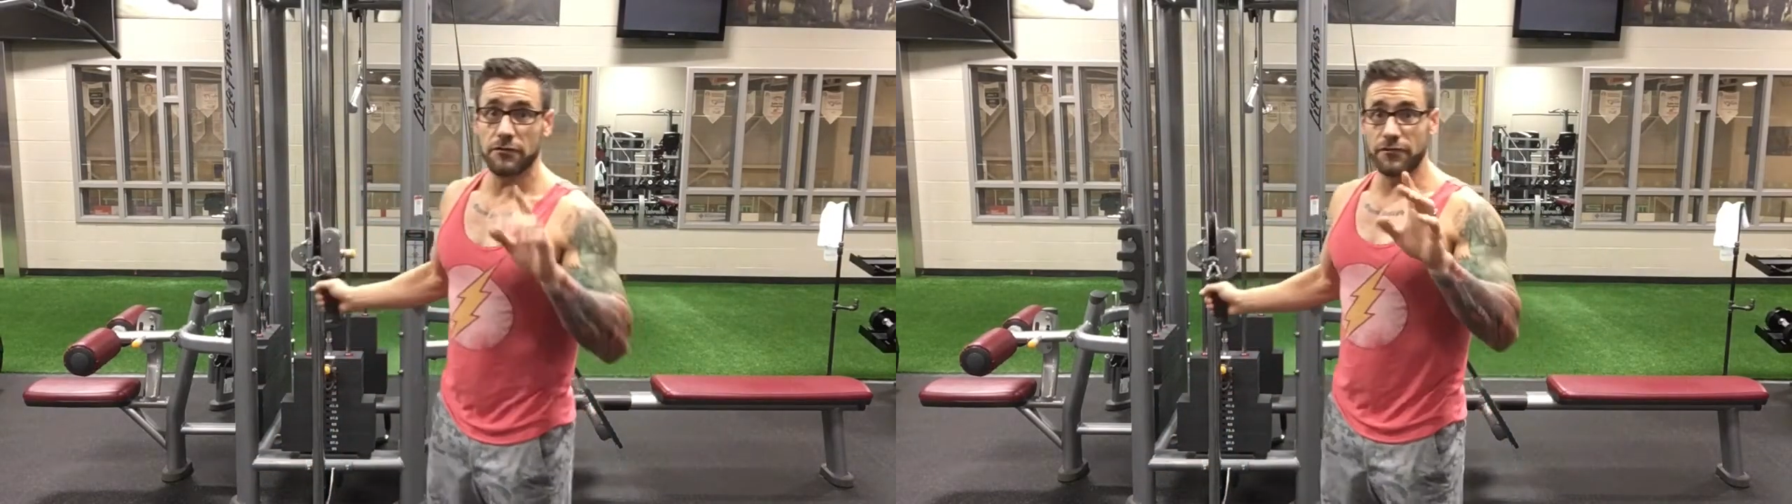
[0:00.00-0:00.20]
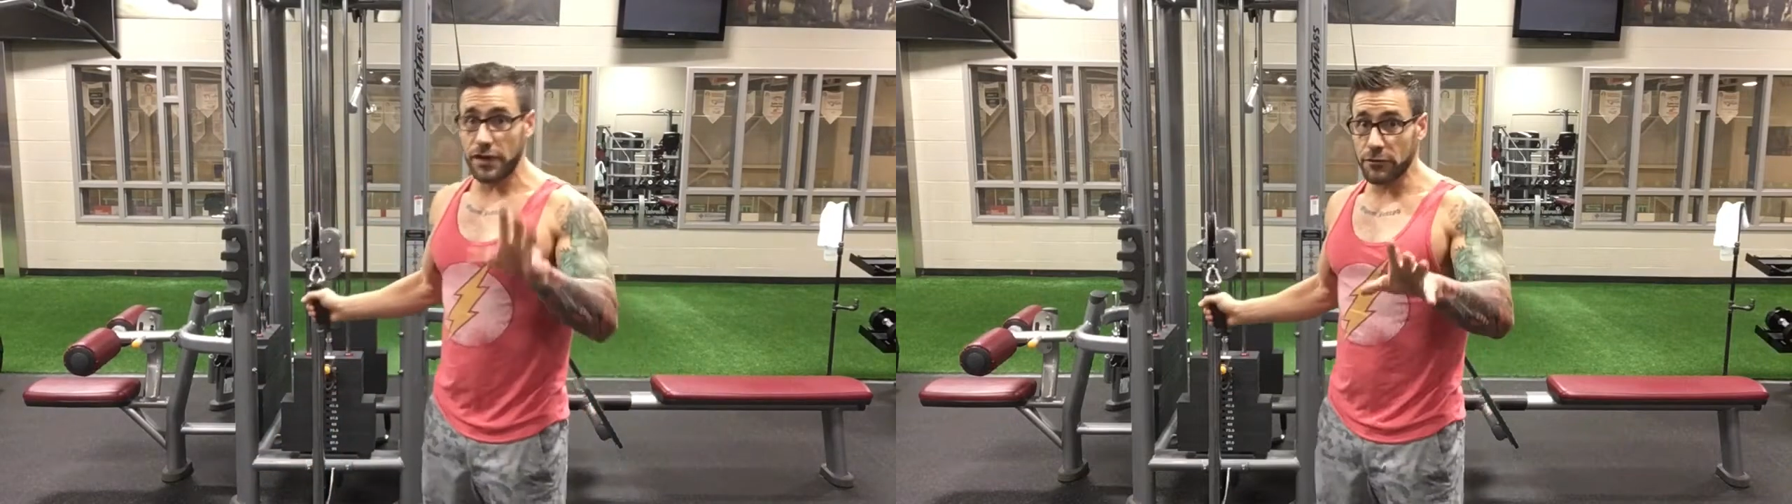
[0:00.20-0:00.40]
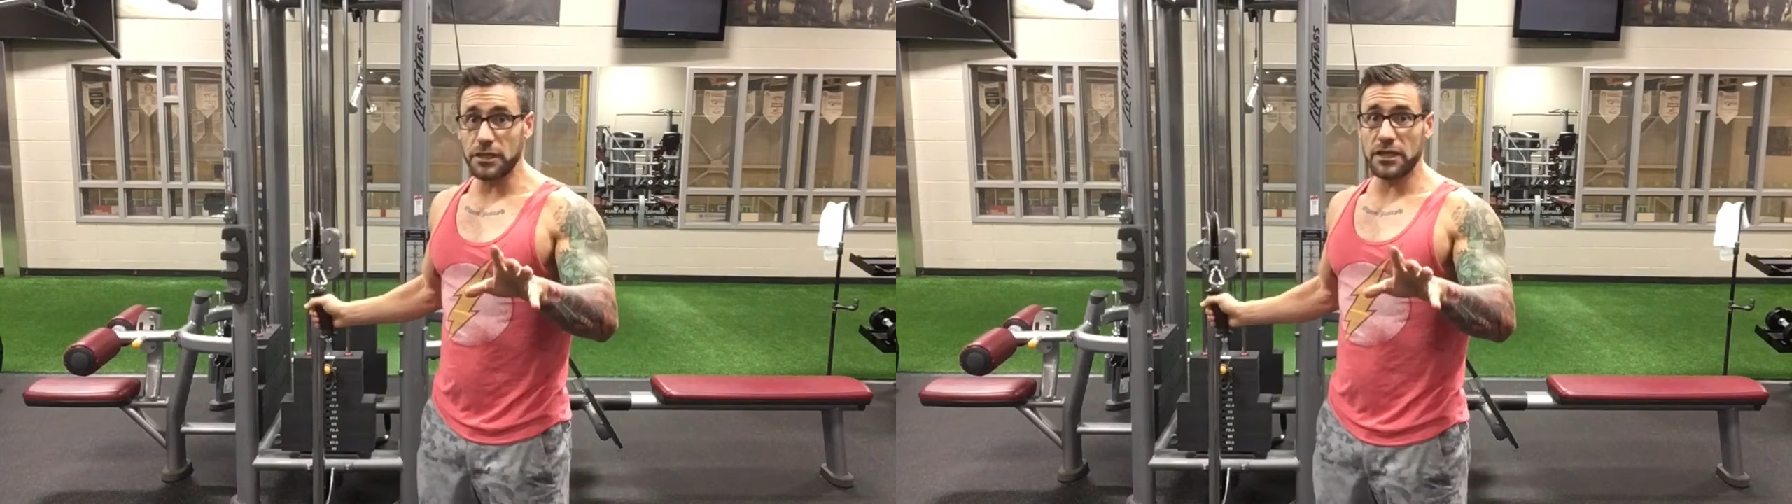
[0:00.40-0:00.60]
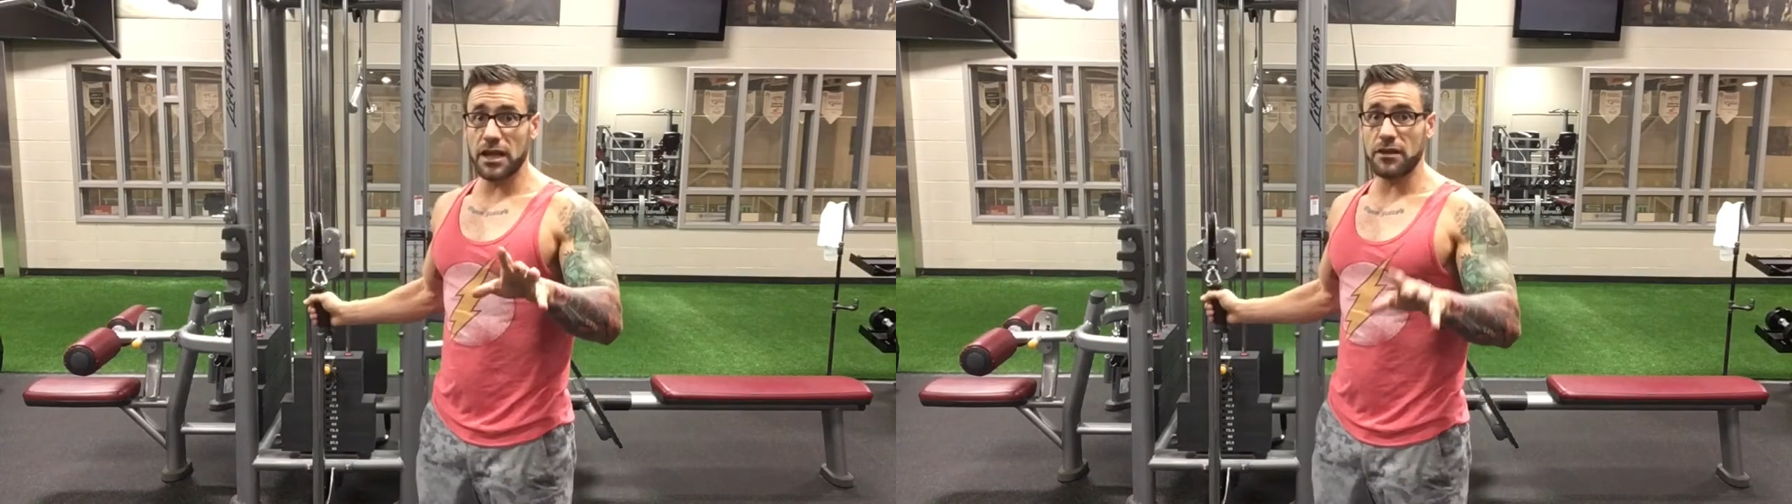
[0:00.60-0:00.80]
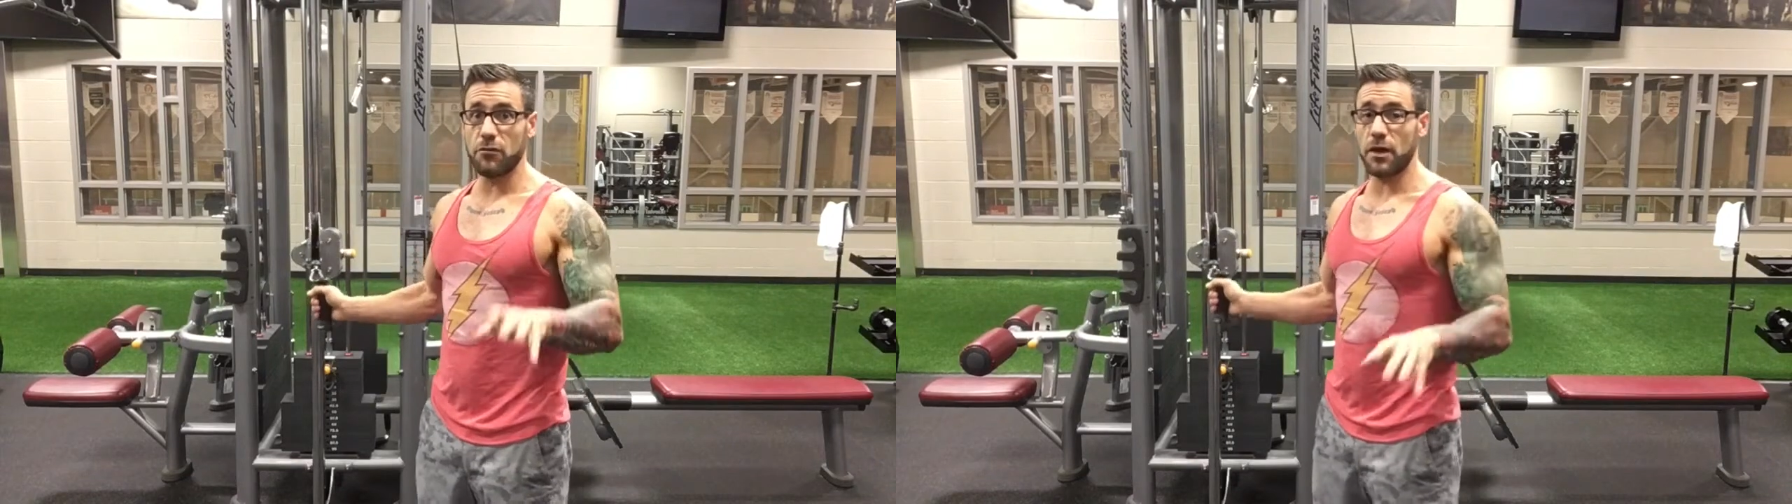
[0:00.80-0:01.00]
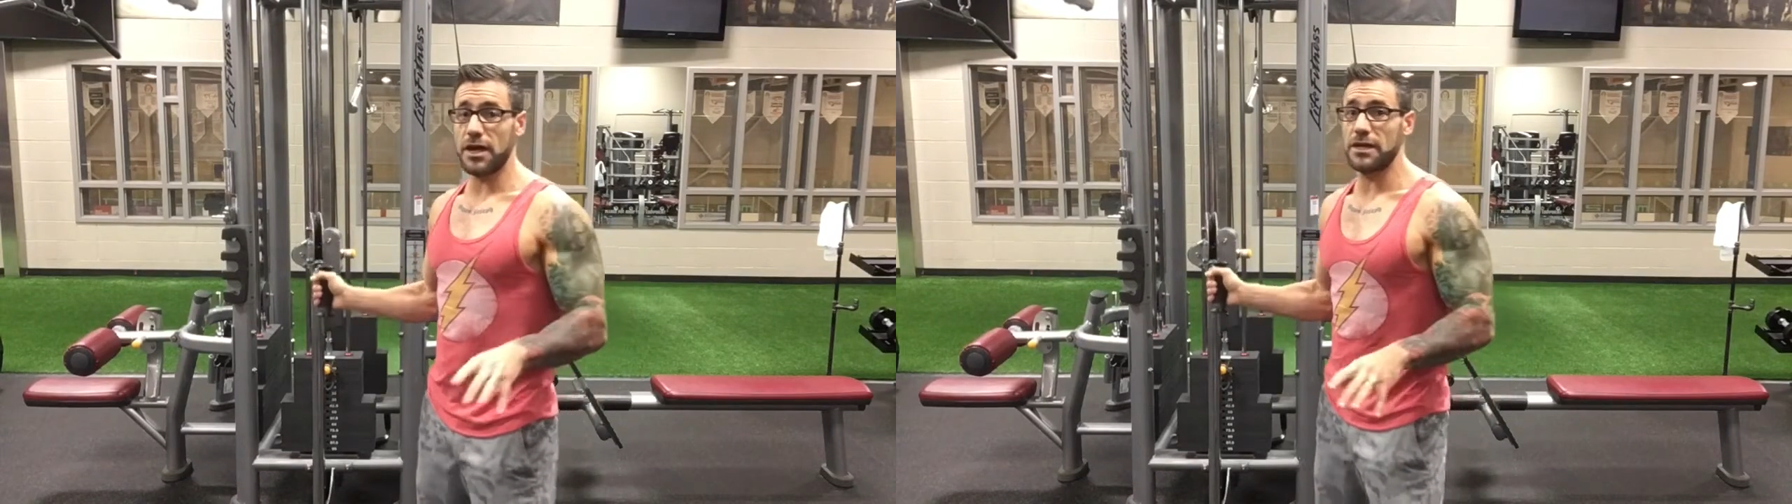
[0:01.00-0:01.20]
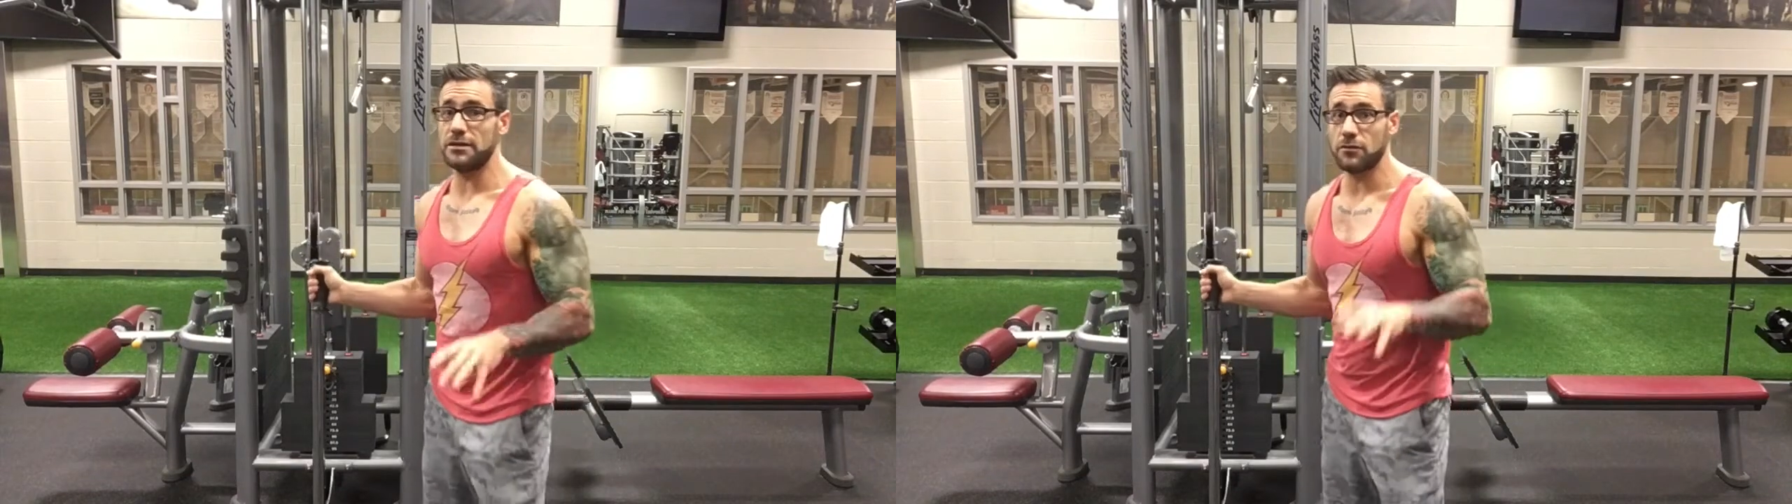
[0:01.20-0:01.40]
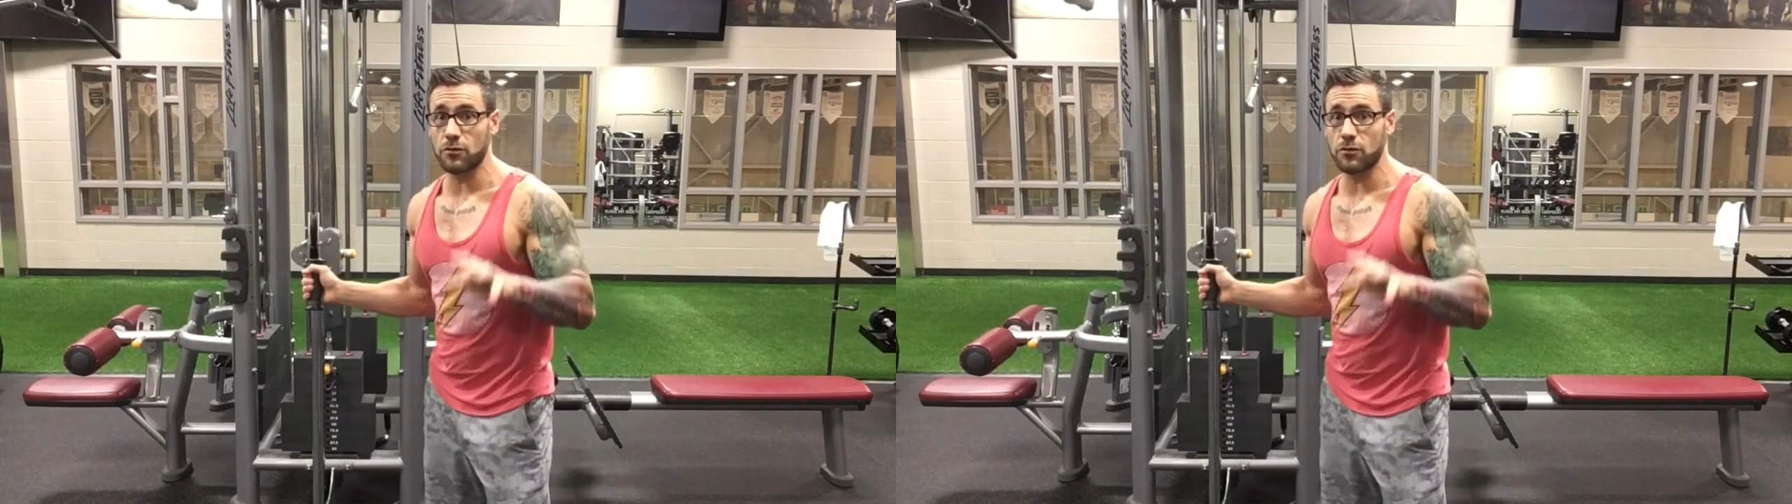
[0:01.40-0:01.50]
very lightweight